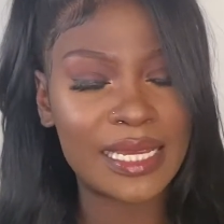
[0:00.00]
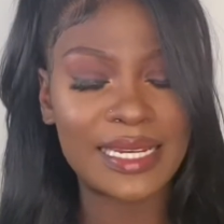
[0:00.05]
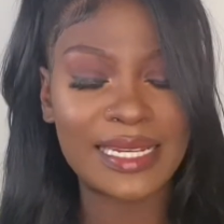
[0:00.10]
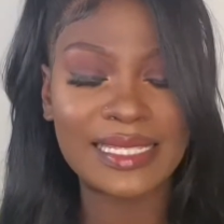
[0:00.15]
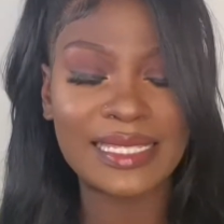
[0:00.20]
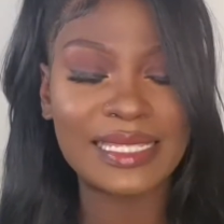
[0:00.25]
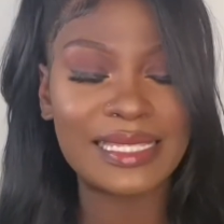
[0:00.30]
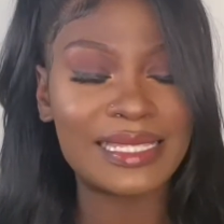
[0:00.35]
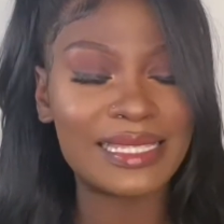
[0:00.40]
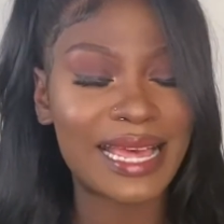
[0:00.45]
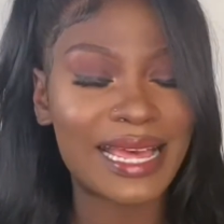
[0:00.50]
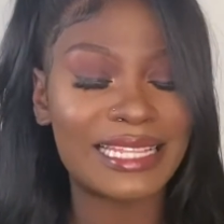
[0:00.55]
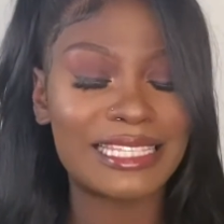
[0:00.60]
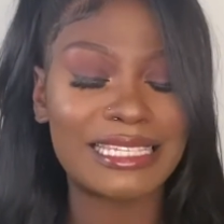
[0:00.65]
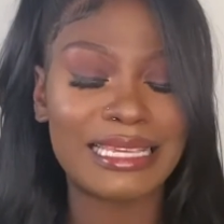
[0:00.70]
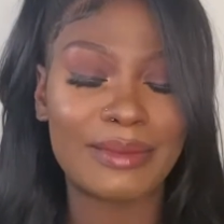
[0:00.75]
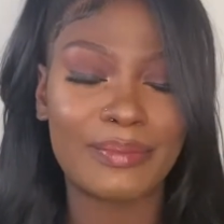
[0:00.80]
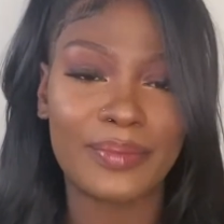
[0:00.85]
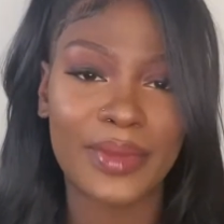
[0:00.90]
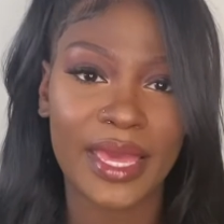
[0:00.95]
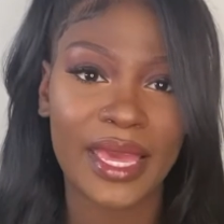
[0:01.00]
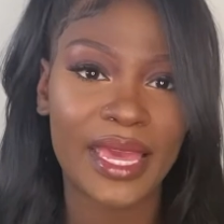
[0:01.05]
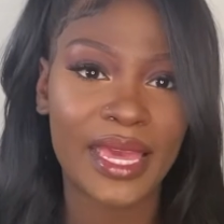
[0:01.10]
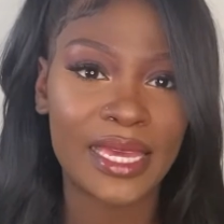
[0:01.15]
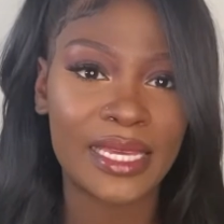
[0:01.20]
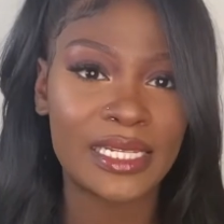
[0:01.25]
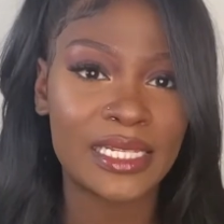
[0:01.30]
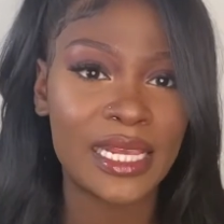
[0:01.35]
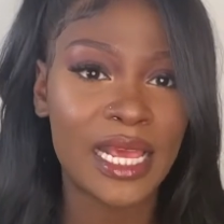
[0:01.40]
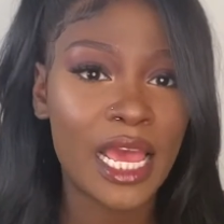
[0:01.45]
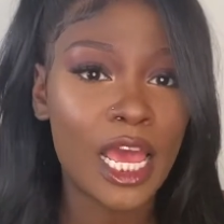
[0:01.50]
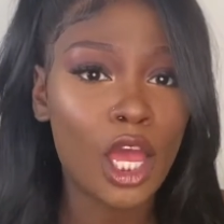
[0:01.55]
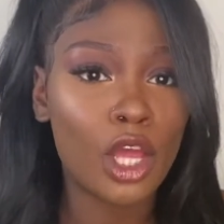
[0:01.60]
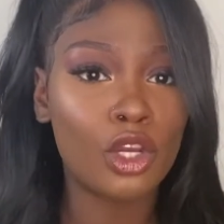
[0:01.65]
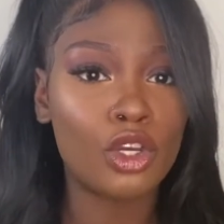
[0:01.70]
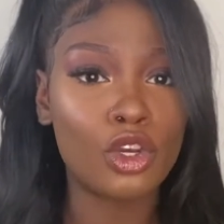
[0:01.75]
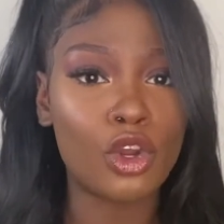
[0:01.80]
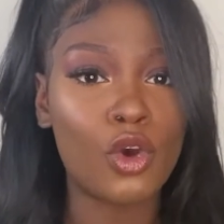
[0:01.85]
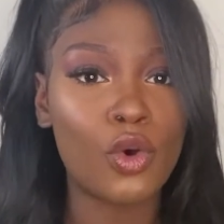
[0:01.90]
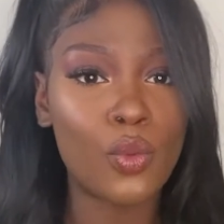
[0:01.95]
and this is not to bash
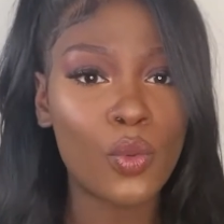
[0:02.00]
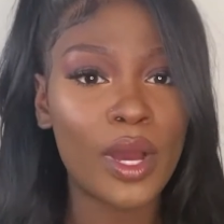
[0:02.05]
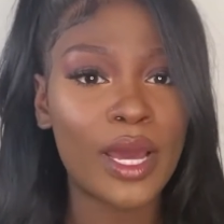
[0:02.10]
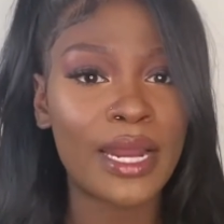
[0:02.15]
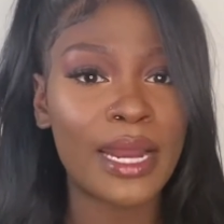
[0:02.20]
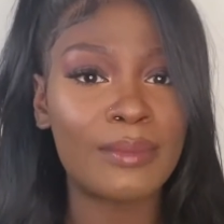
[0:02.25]
no one.